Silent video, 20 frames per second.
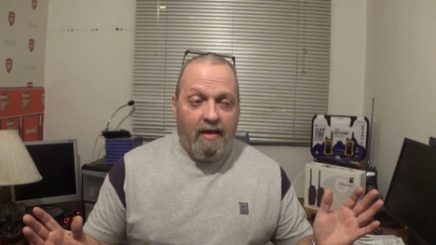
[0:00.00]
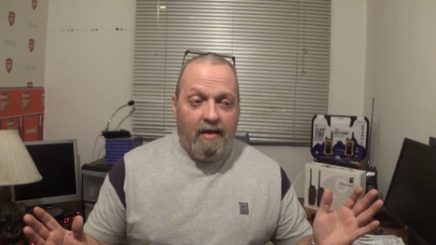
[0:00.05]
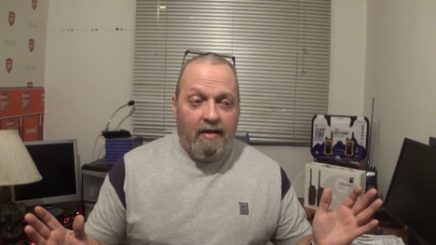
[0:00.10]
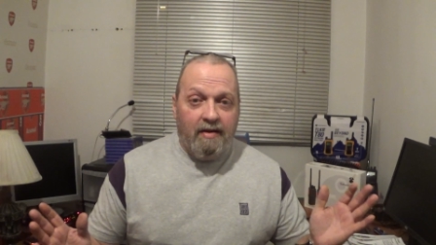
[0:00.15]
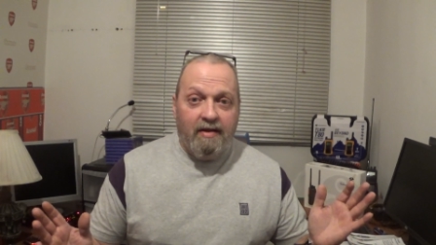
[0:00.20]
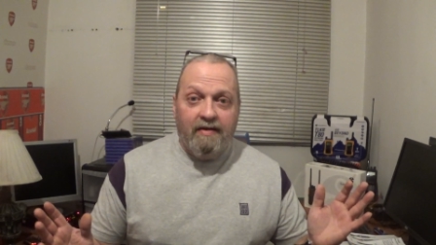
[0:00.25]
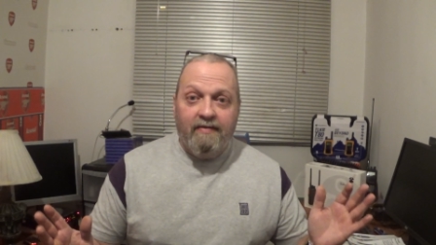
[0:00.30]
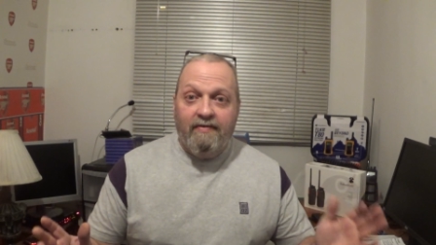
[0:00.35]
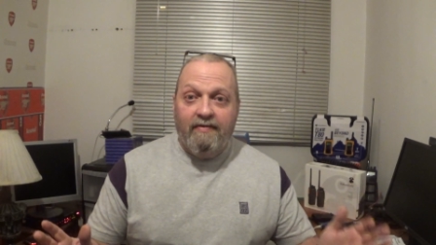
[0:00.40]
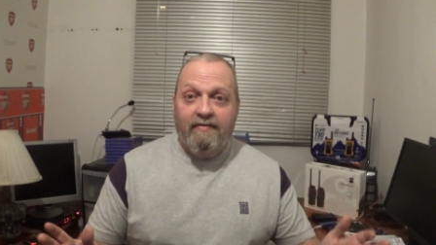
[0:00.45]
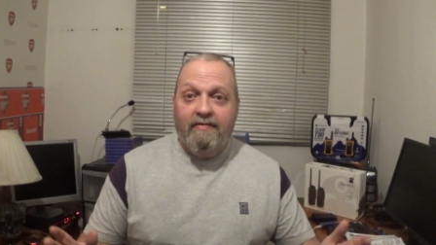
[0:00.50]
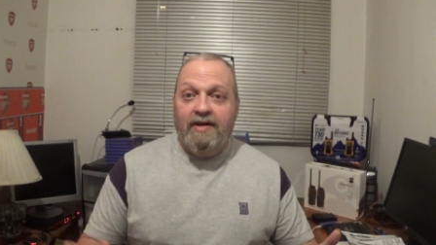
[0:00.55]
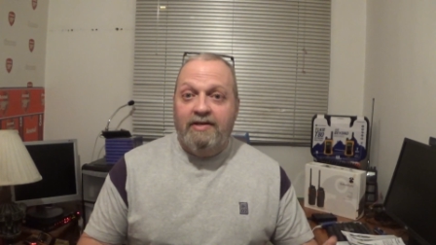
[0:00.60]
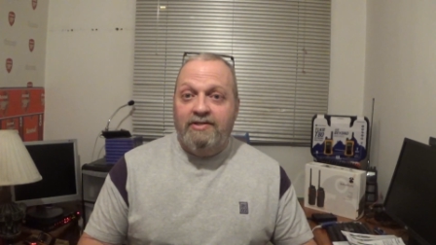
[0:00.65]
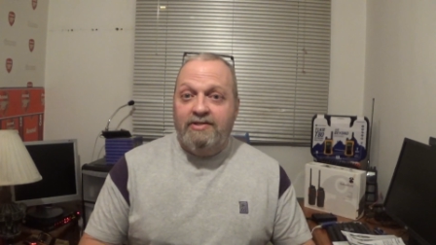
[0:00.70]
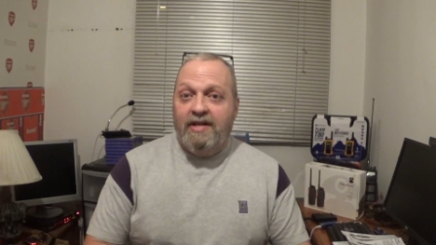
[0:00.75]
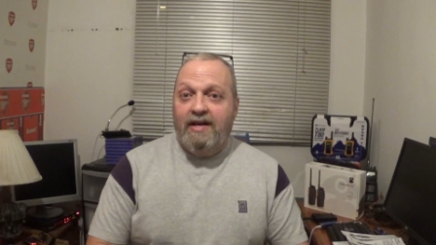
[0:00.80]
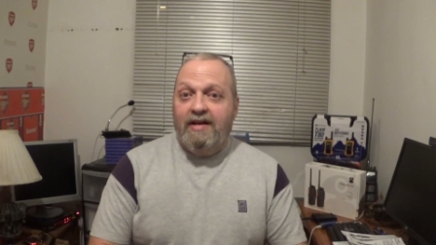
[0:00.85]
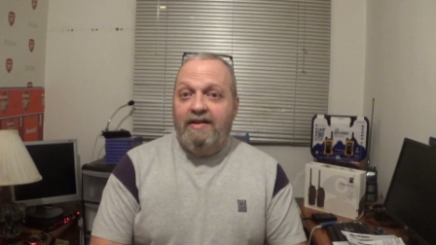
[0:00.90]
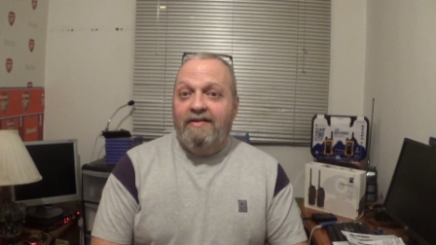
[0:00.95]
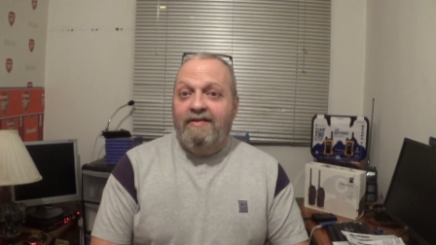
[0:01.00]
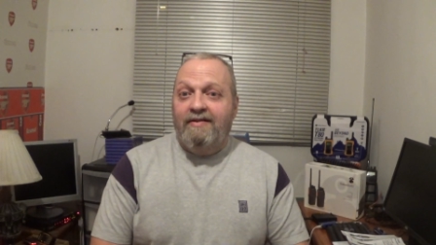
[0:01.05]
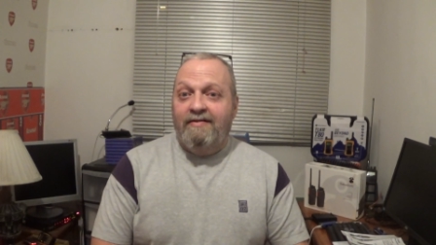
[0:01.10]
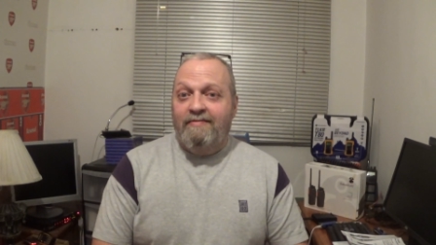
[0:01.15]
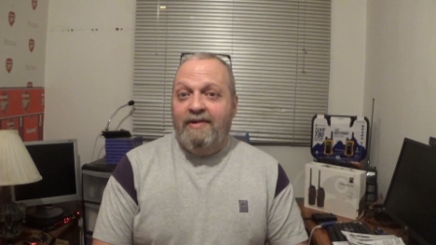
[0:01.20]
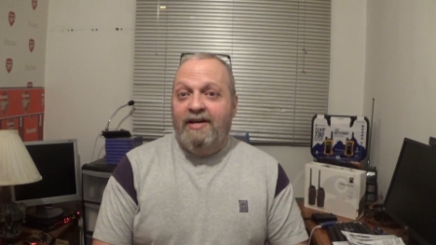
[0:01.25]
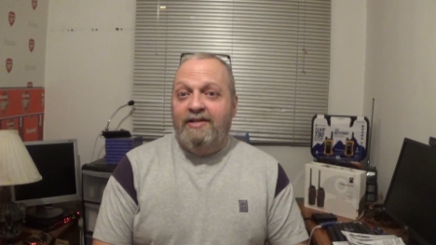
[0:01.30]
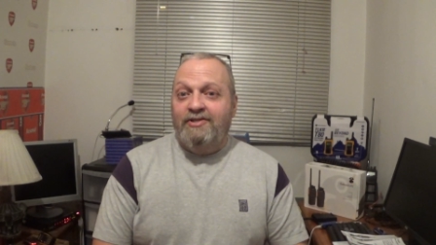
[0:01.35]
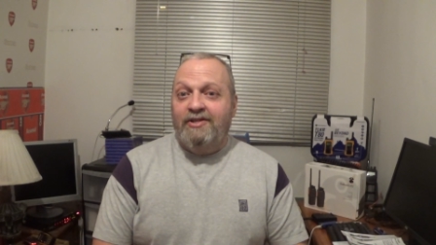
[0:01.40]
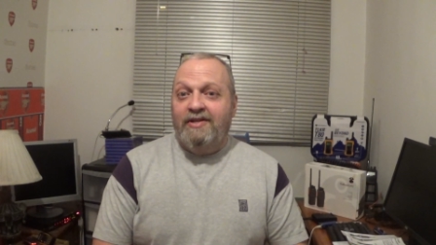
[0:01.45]
I'll leave the rest down to your
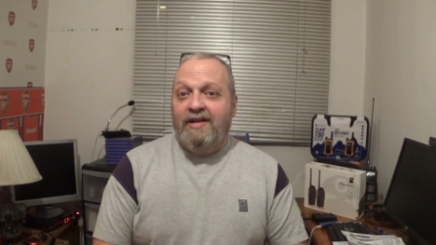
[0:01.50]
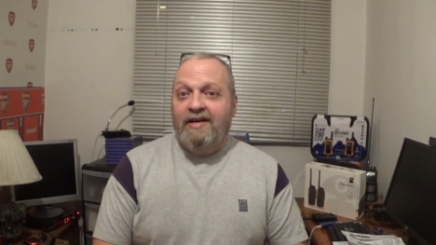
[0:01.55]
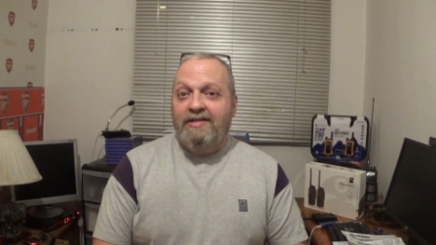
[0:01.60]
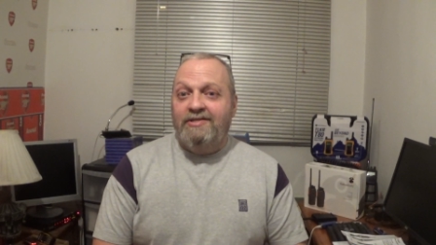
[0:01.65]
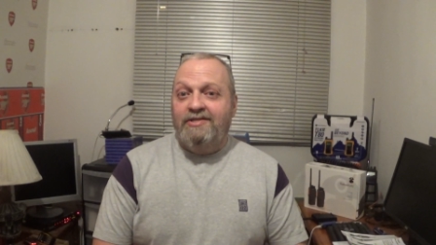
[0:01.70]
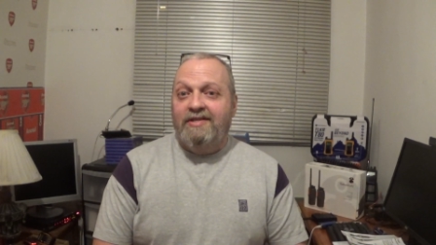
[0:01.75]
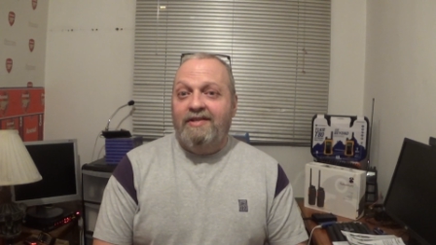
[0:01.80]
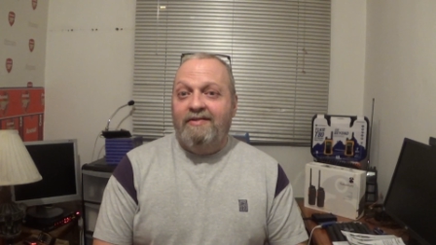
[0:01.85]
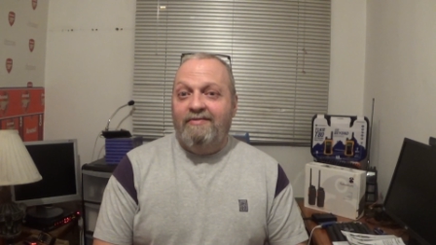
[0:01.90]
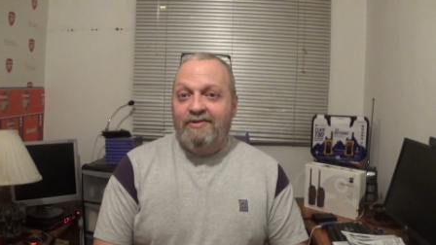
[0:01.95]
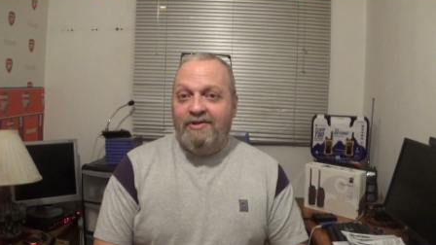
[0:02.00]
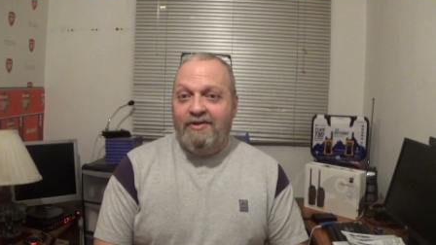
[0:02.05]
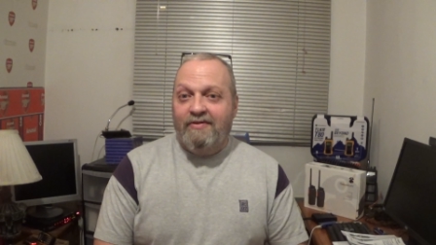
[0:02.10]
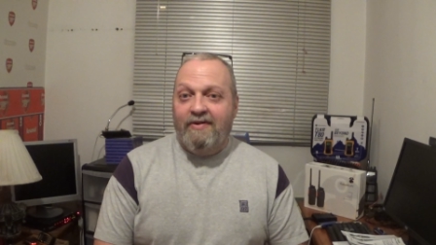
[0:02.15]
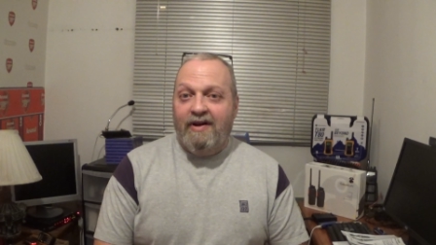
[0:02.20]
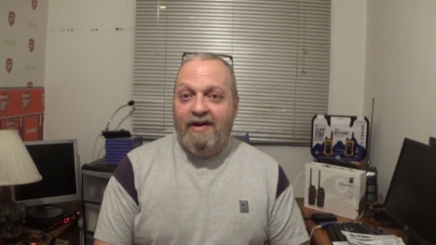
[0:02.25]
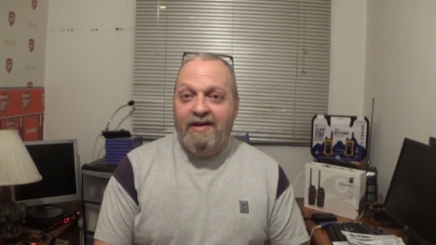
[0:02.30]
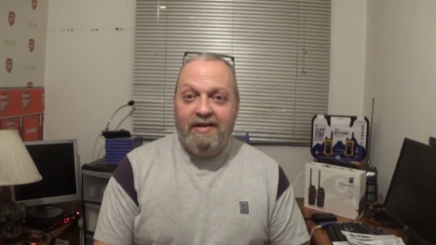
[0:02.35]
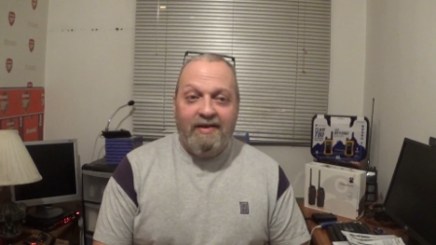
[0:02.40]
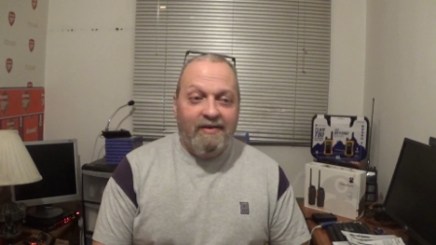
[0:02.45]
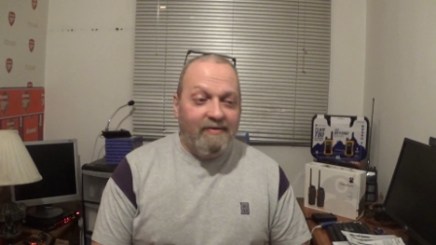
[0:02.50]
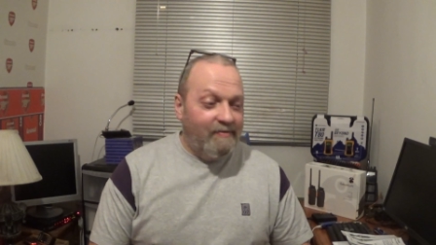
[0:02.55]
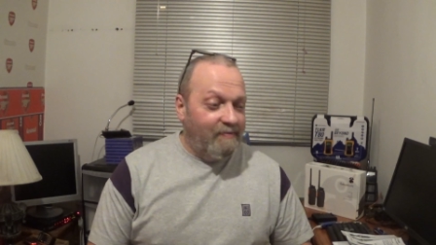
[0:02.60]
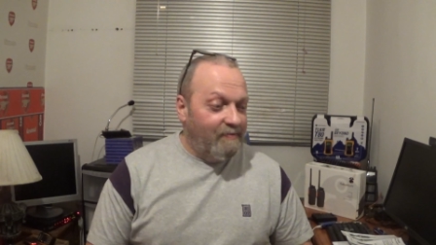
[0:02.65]
imagination. It was great.